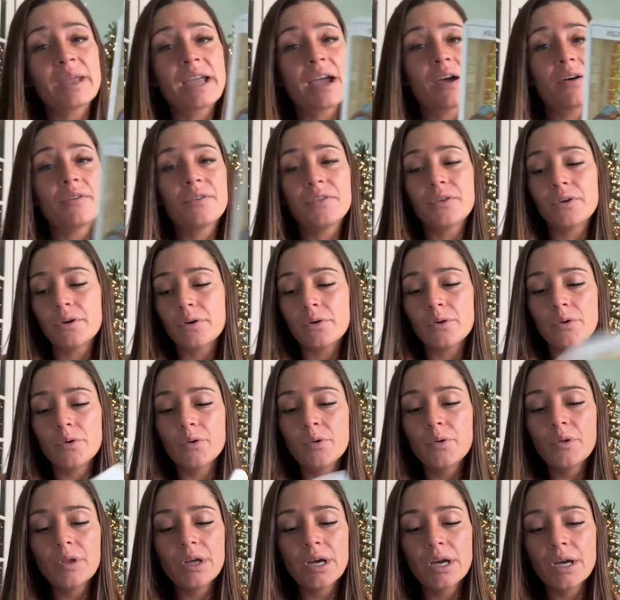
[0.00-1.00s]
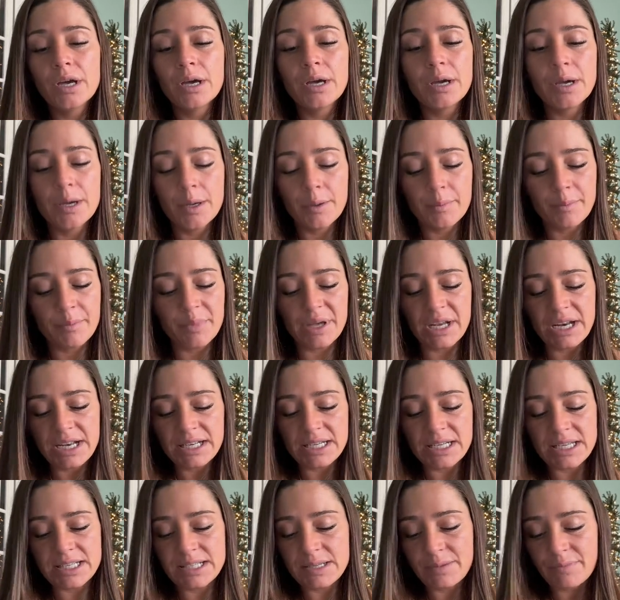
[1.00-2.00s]
me out in the cold. But it
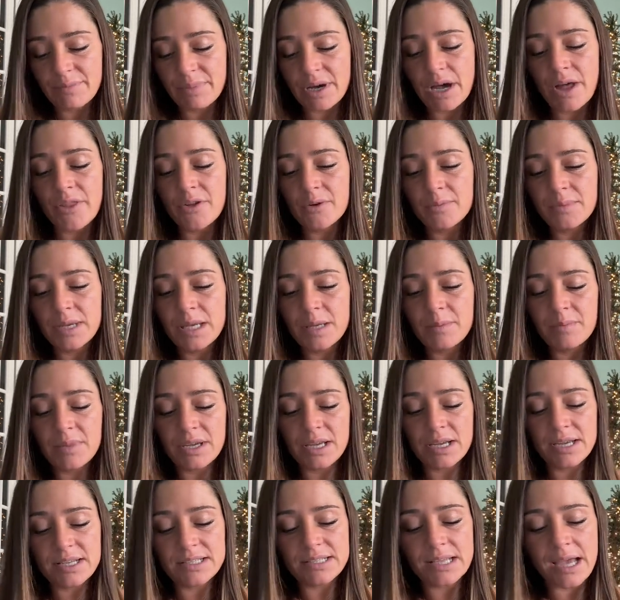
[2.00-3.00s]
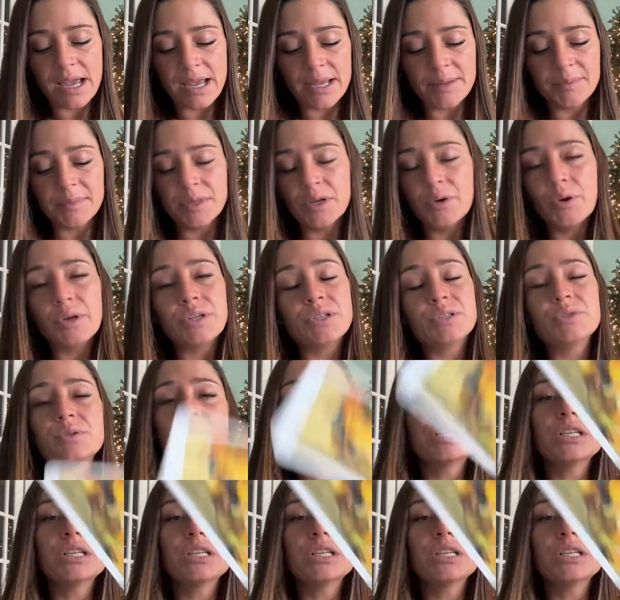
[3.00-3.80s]
doesn't bother me, because I am going to